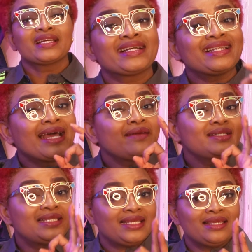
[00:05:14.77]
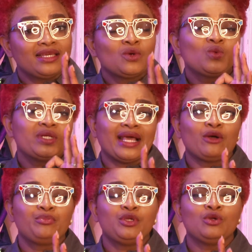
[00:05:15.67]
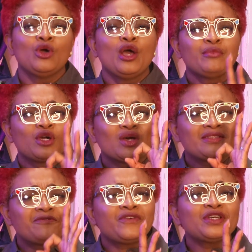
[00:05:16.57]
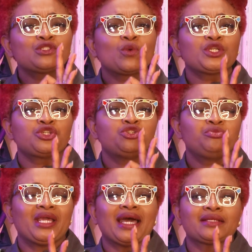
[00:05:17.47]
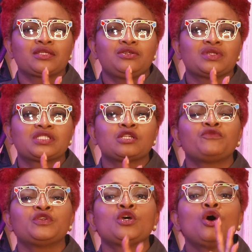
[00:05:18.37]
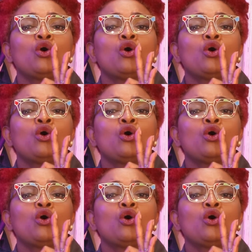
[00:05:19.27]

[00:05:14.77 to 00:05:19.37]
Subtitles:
Clarity would help you, because the first question you'll be asking yourself is,